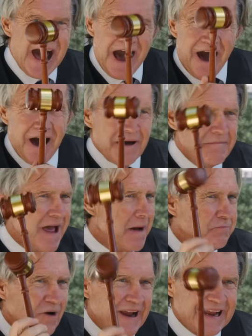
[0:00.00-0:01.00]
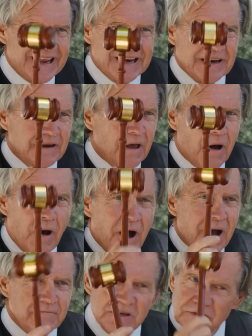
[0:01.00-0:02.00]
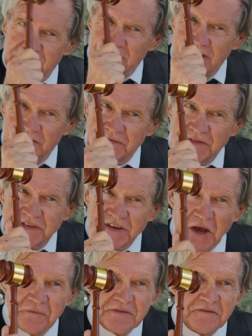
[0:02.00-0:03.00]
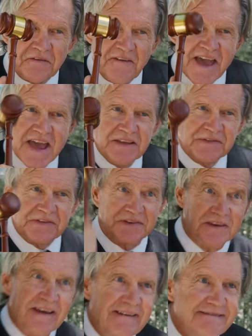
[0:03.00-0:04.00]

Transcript: I'm not breaking the law. I'm using this for self-defense.